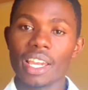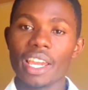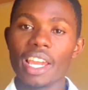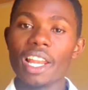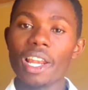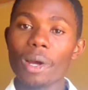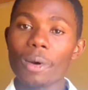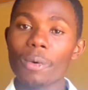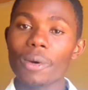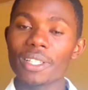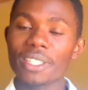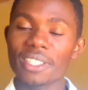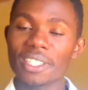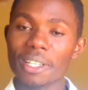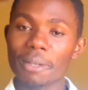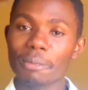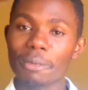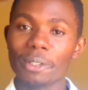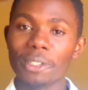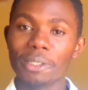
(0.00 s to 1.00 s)
Hello, what's
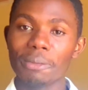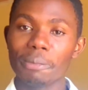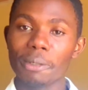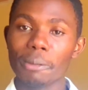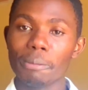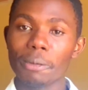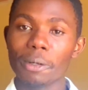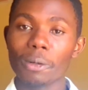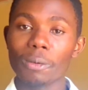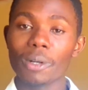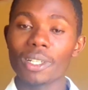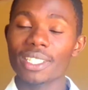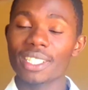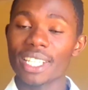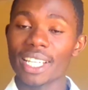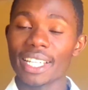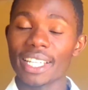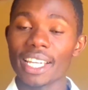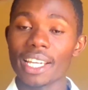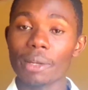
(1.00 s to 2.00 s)
up good people? Once
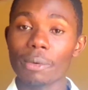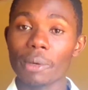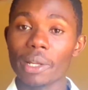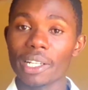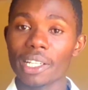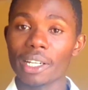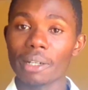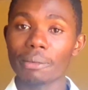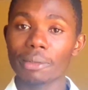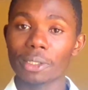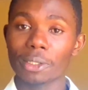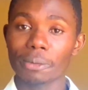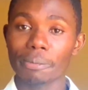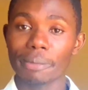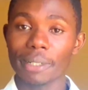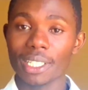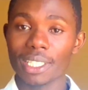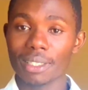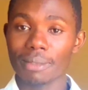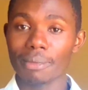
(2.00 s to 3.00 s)
again, welcome to
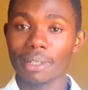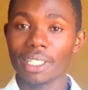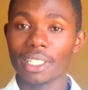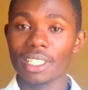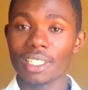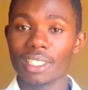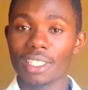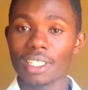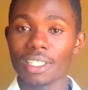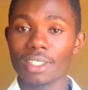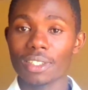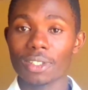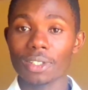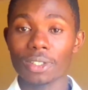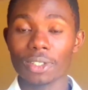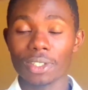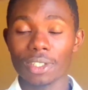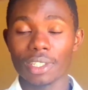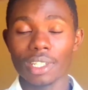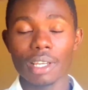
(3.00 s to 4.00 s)
Pulse Medicine.
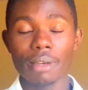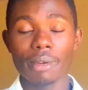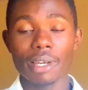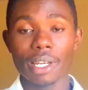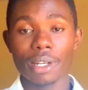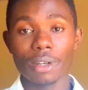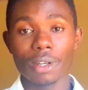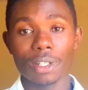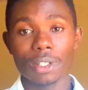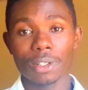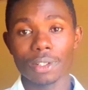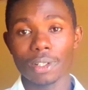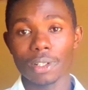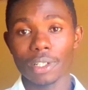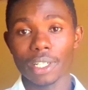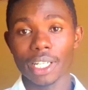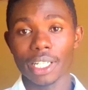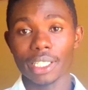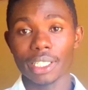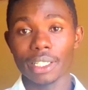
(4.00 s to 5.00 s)
So today we are going to
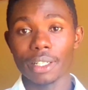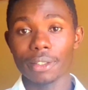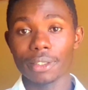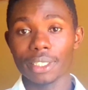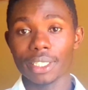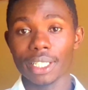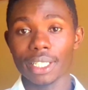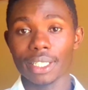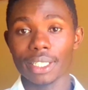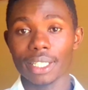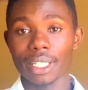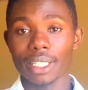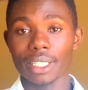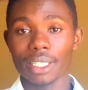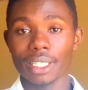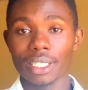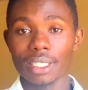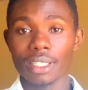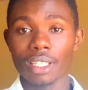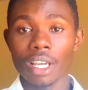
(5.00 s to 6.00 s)
look at gouty
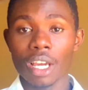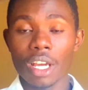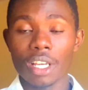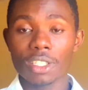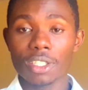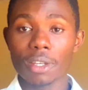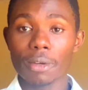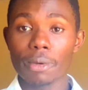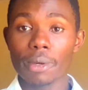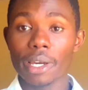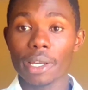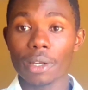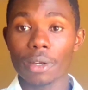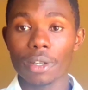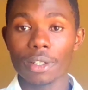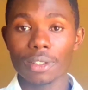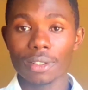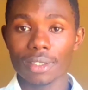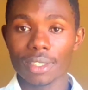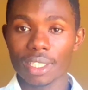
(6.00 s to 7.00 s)
arthritis. So we are
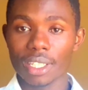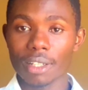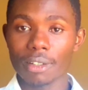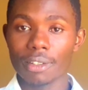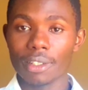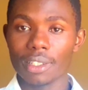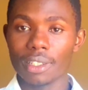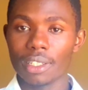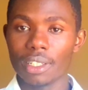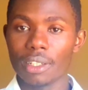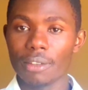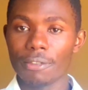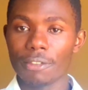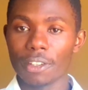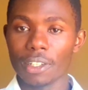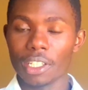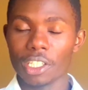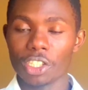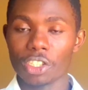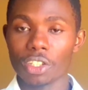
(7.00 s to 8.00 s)
going to start with
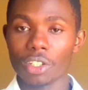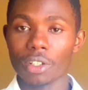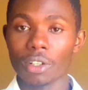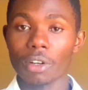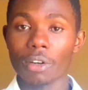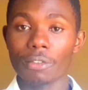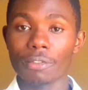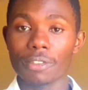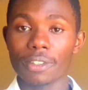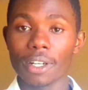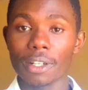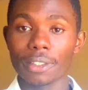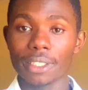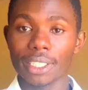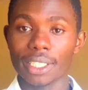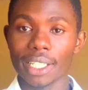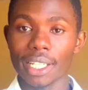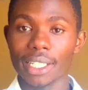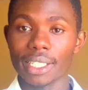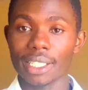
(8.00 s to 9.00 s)
definition of
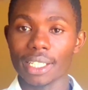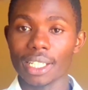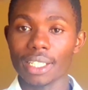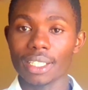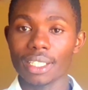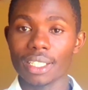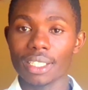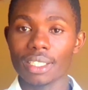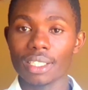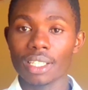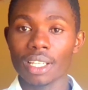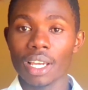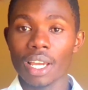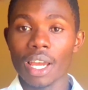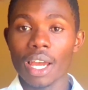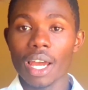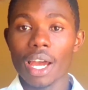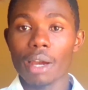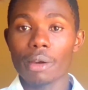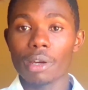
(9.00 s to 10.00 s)
gouty arthritis.
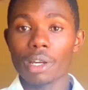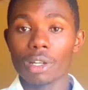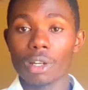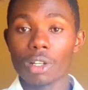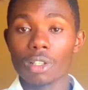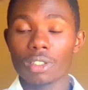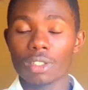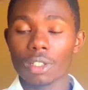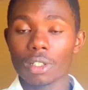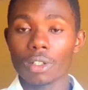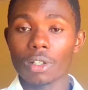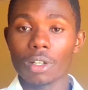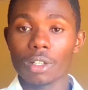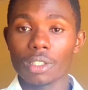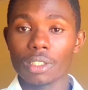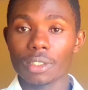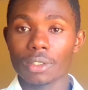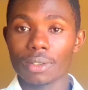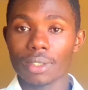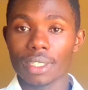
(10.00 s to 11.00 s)
We're also
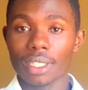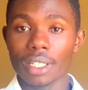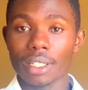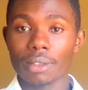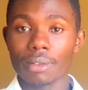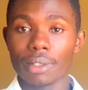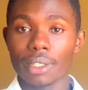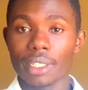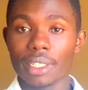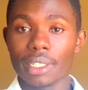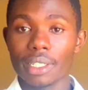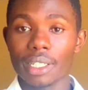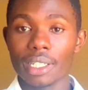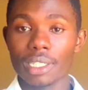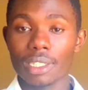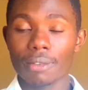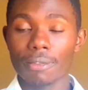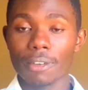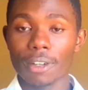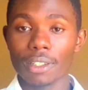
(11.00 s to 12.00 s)
going to start with
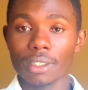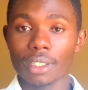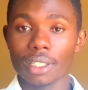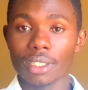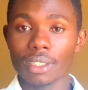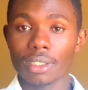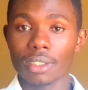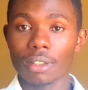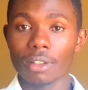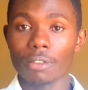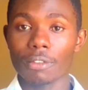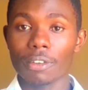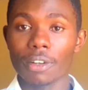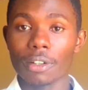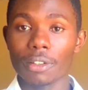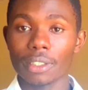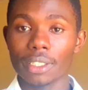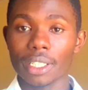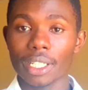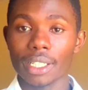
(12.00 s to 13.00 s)
risk factors of
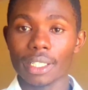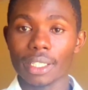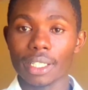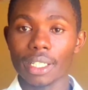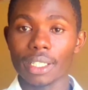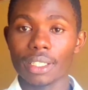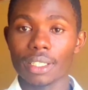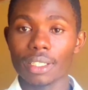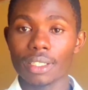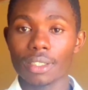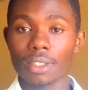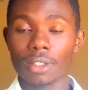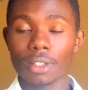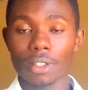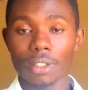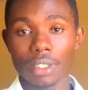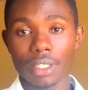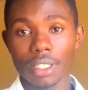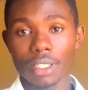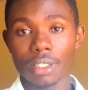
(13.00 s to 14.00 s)
gouty arthritis,
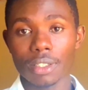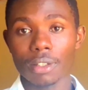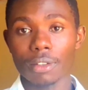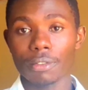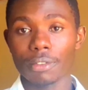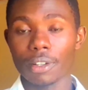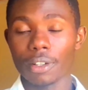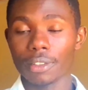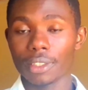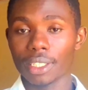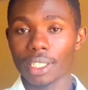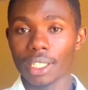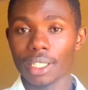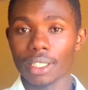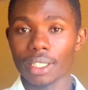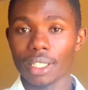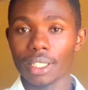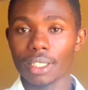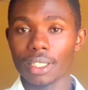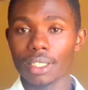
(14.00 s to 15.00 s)
causes of gouty
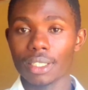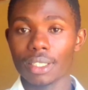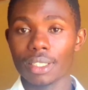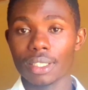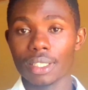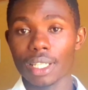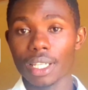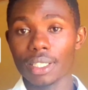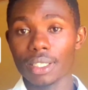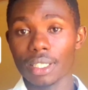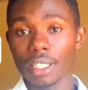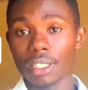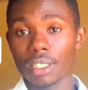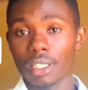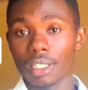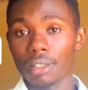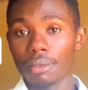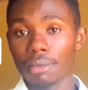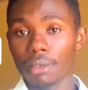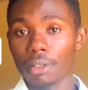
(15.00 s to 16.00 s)
arthritis, signs
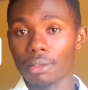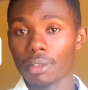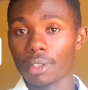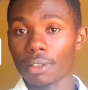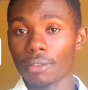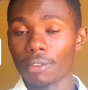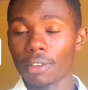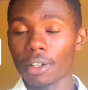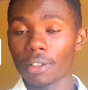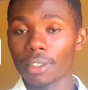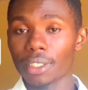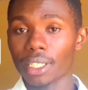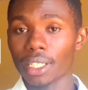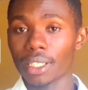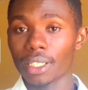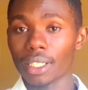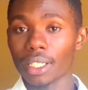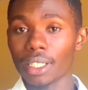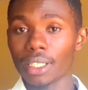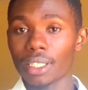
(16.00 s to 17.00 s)
and symptoms of gouty
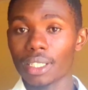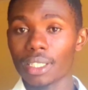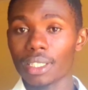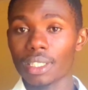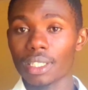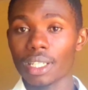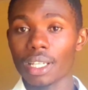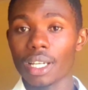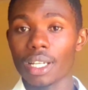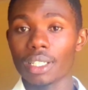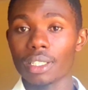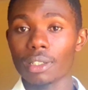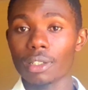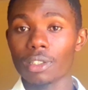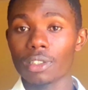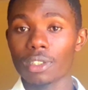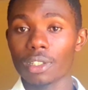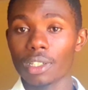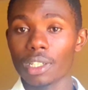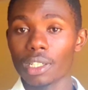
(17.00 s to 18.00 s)
arthritis, and
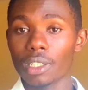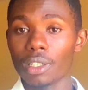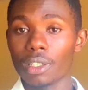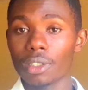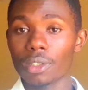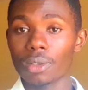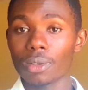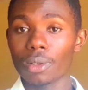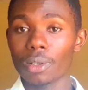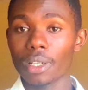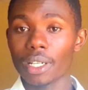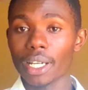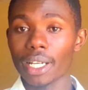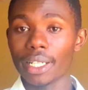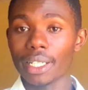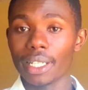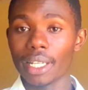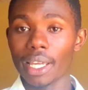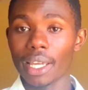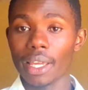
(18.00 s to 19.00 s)
also we are going to look
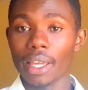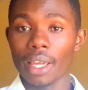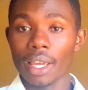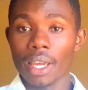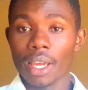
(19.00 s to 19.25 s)
at the